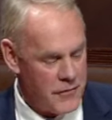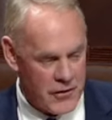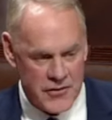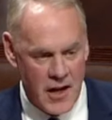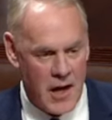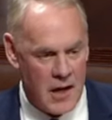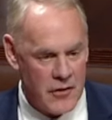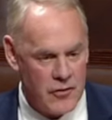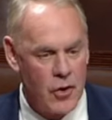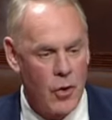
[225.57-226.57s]
If it's not
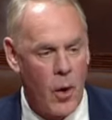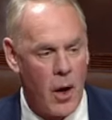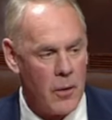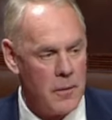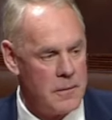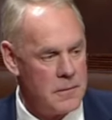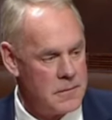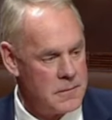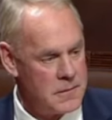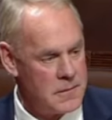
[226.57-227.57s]
us, who will?
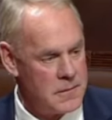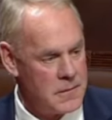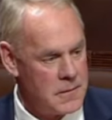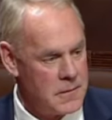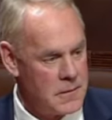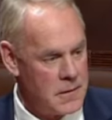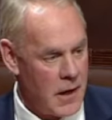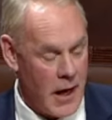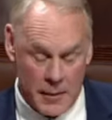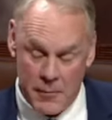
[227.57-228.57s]

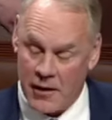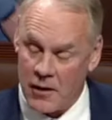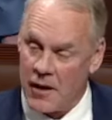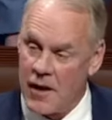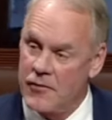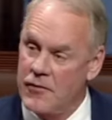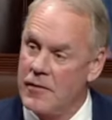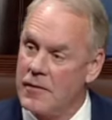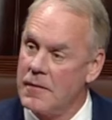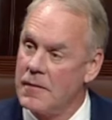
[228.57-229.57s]
I can make a
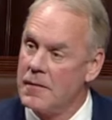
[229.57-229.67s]
list.